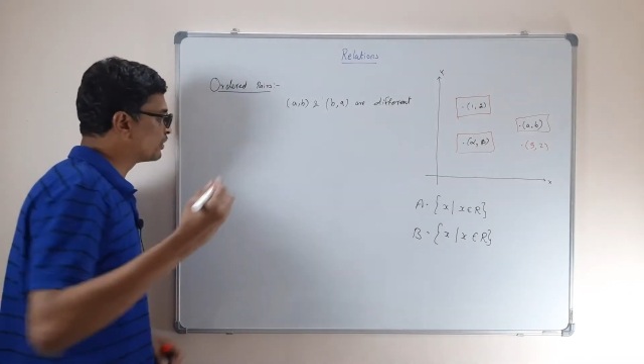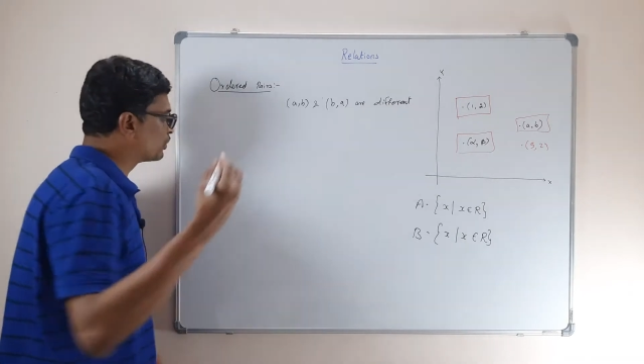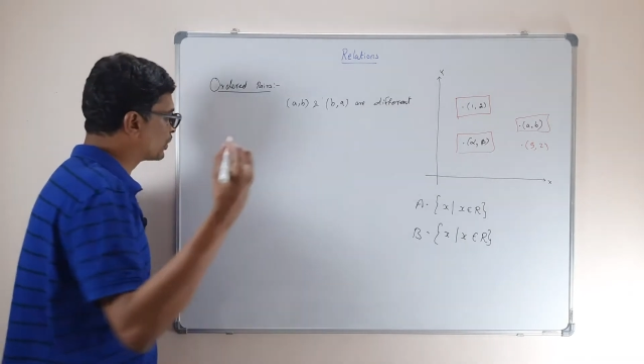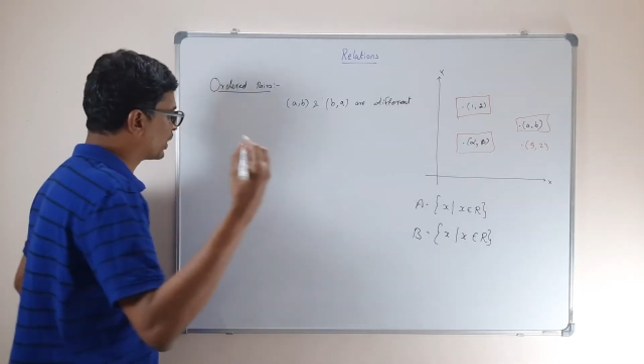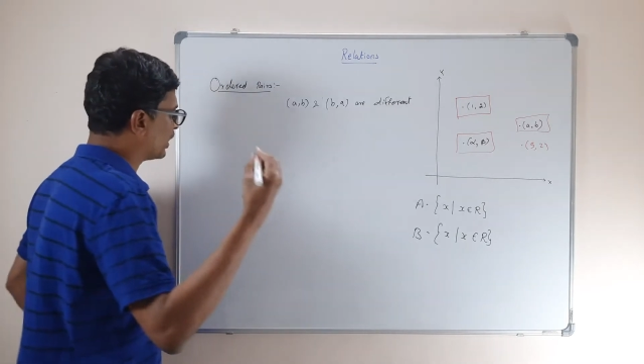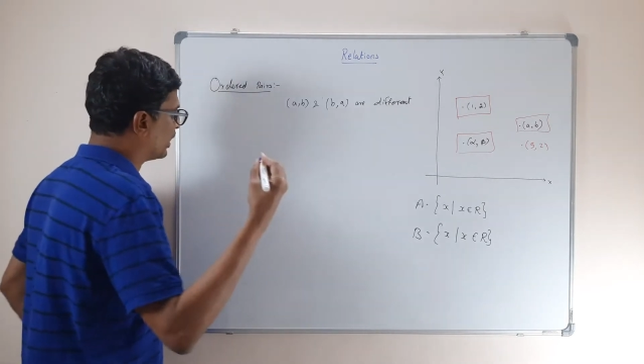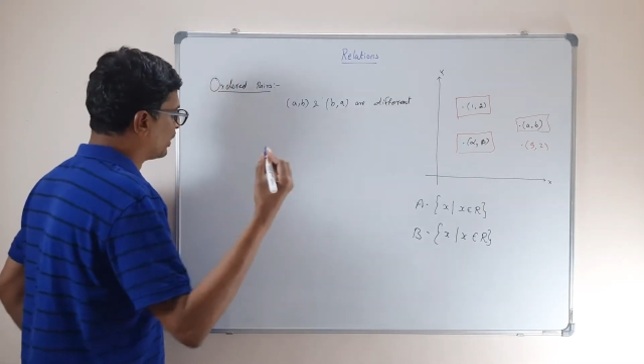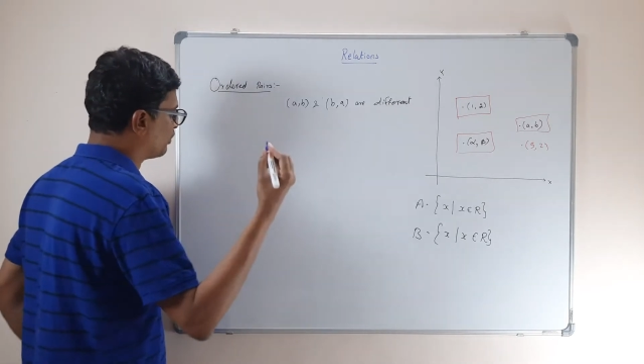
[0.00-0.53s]

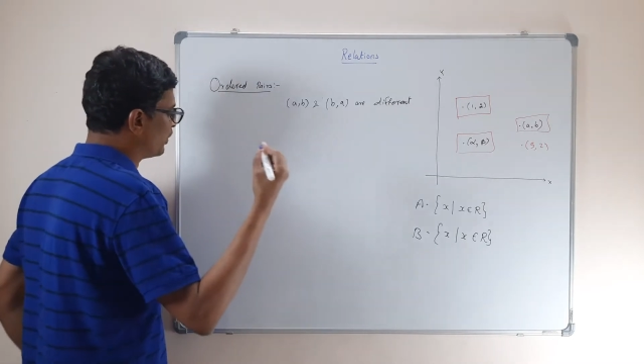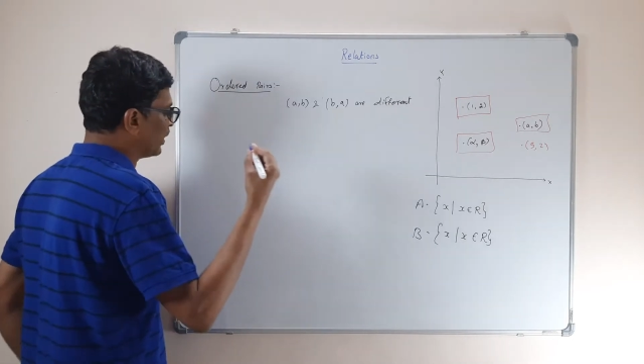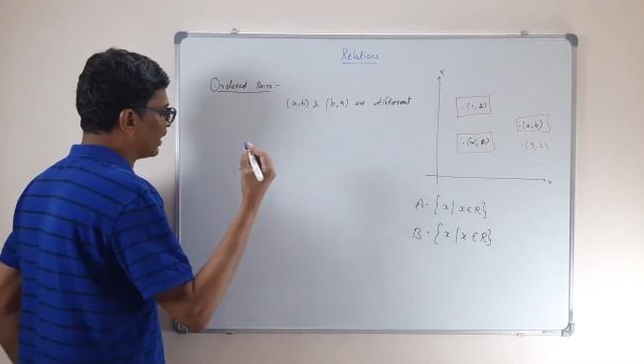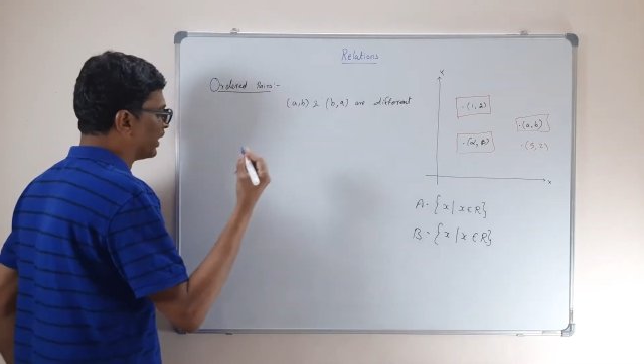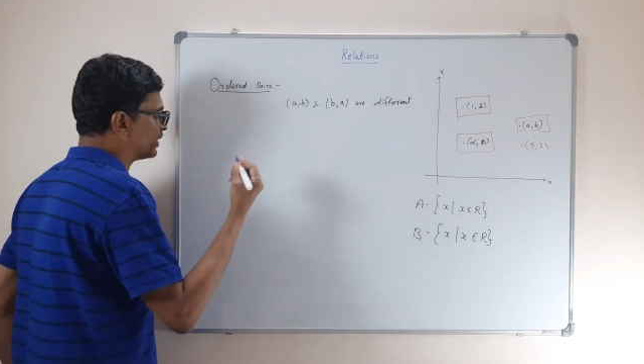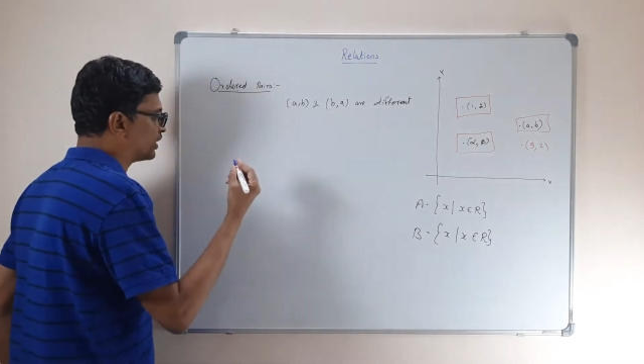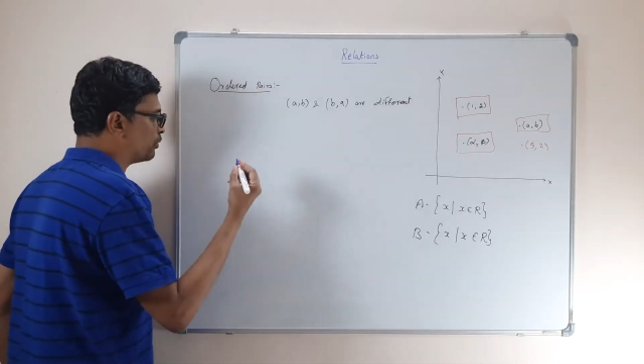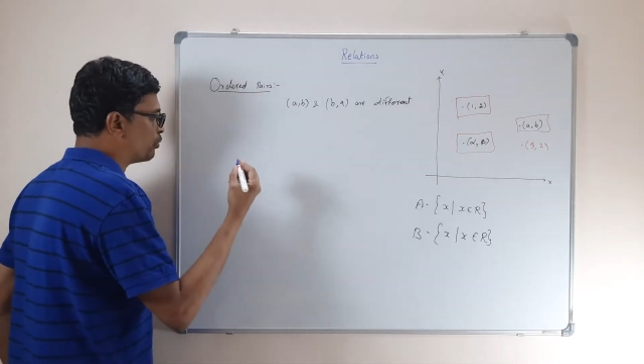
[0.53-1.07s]
Okay, let me
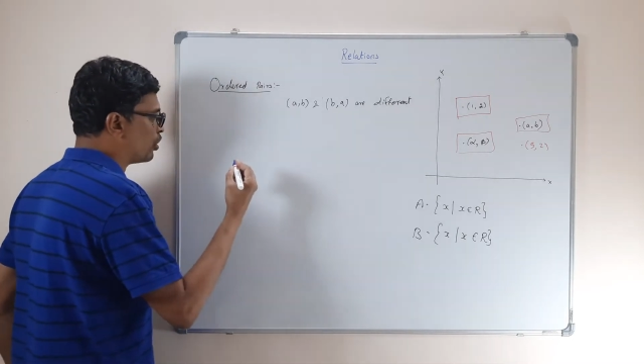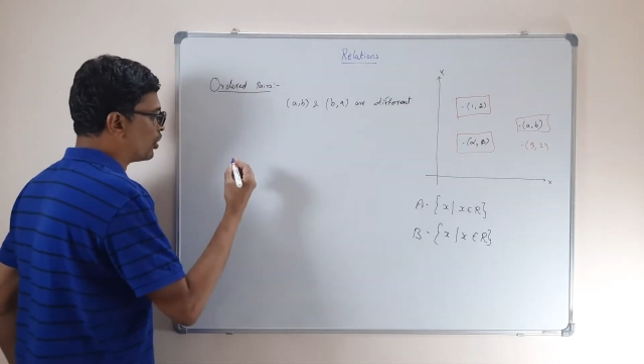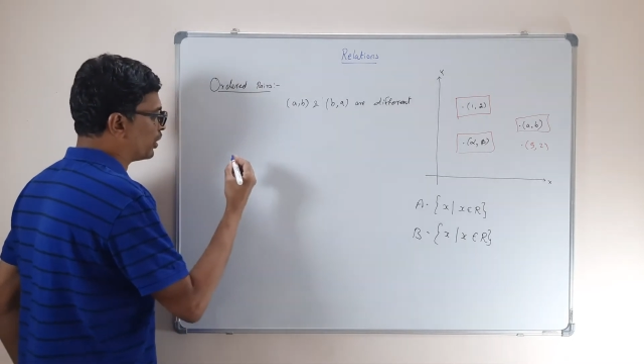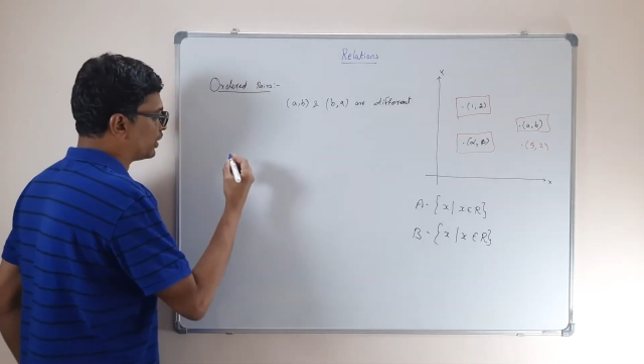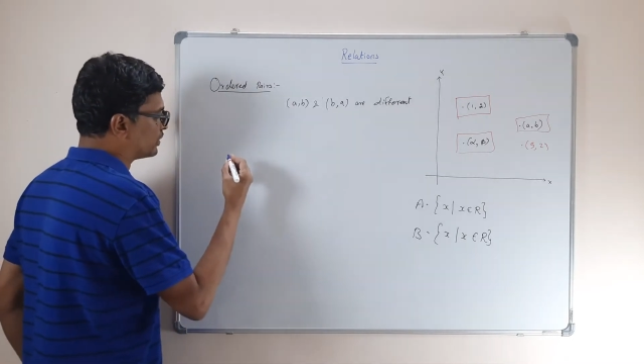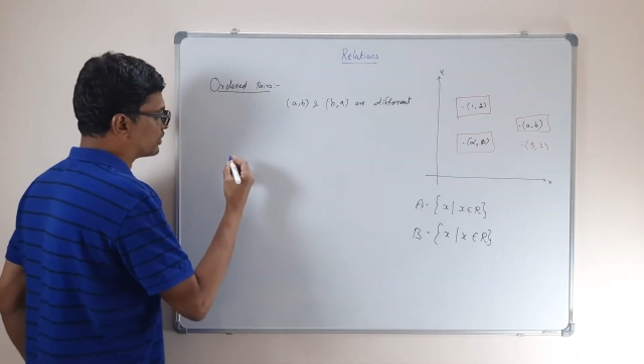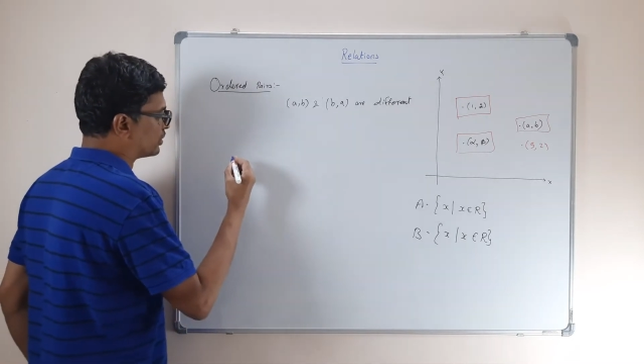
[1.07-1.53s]
take the boys,